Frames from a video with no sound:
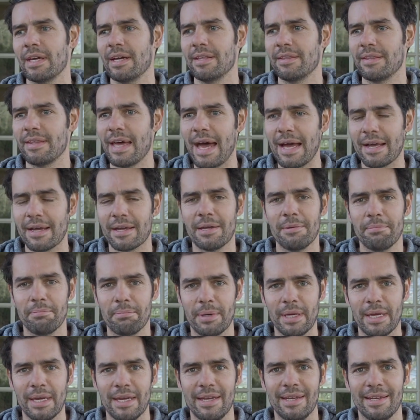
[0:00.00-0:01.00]
that can
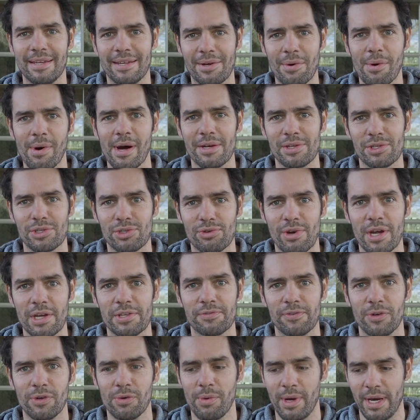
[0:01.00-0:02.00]
be quite
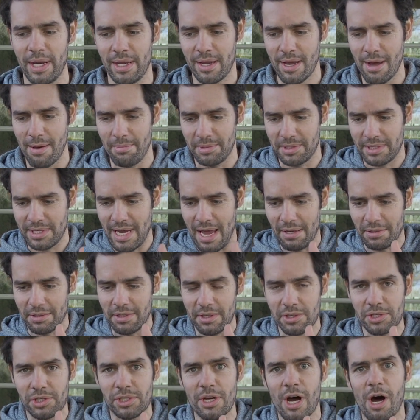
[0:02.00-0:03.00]
stressful when it comes down to
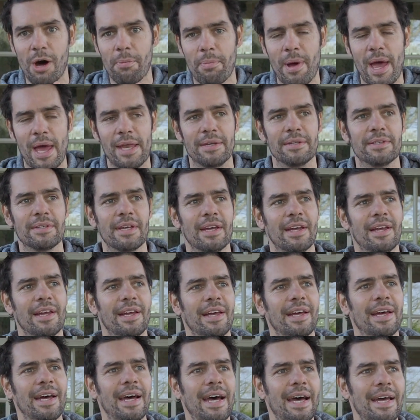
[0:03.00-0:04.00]
the sharp end.
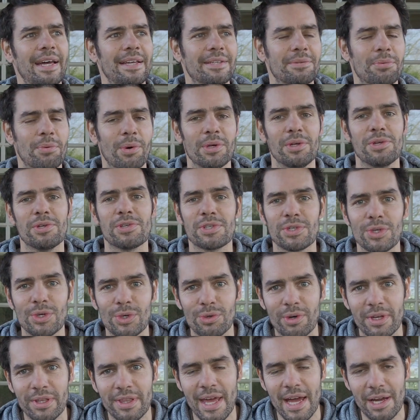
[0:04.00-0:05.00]
And what you
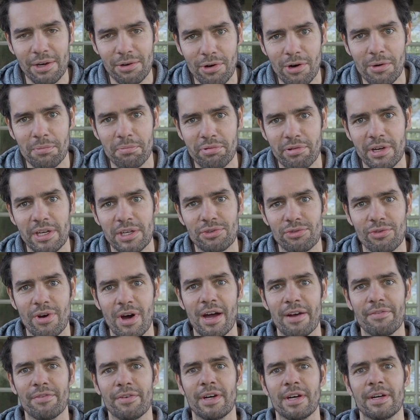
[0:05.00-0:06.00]
saw in that Grand Prix
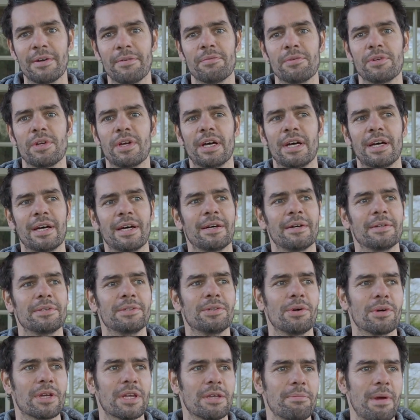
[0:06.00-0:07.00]
Driver
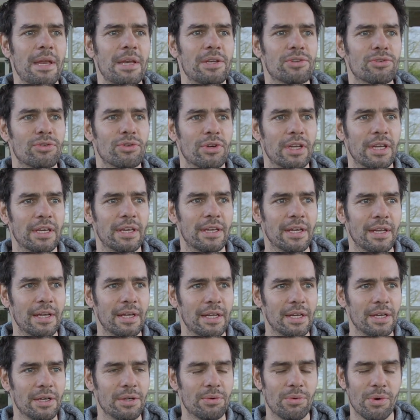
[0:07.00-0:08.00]
documentary
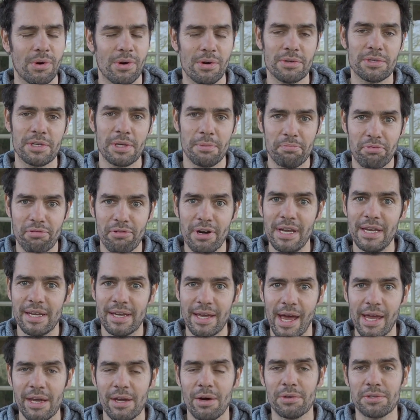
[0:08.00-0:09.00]
was a pretty
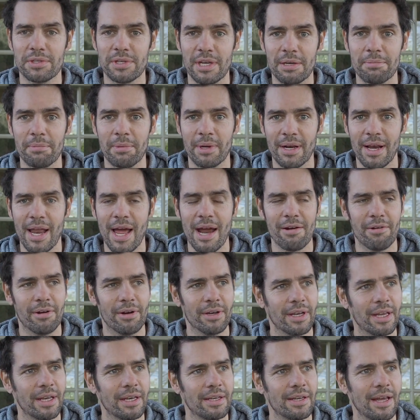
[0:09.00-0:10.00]
chaotic
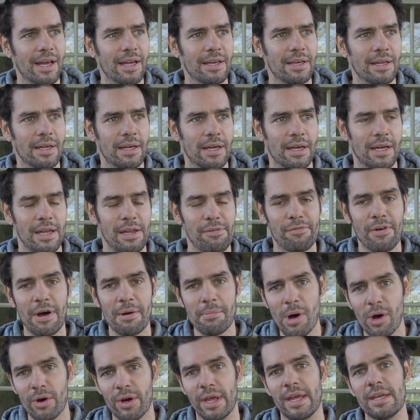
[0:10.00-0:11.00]
McLaren. And if
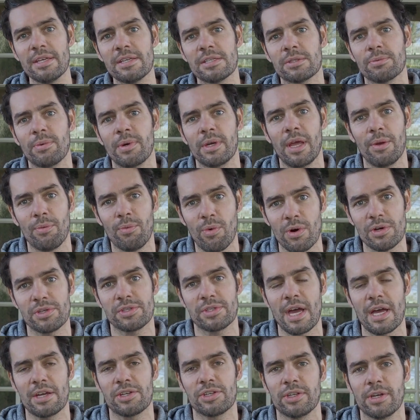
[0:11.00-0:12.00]
I'm honest, when I
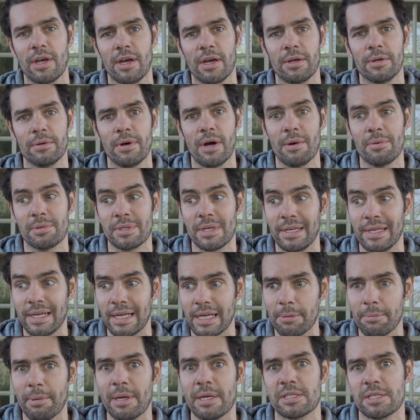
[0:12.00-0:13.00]
watched that show, I was a
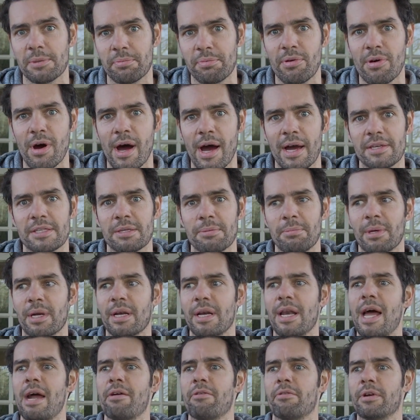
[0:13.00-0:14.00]
little bit surprised that
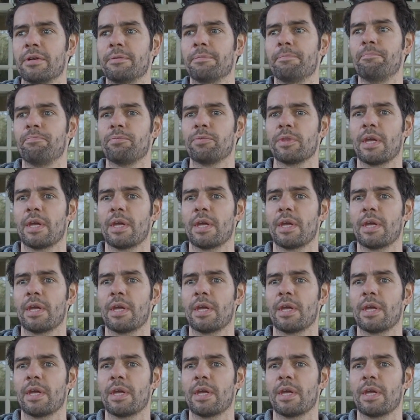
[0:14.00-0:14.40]
McLaren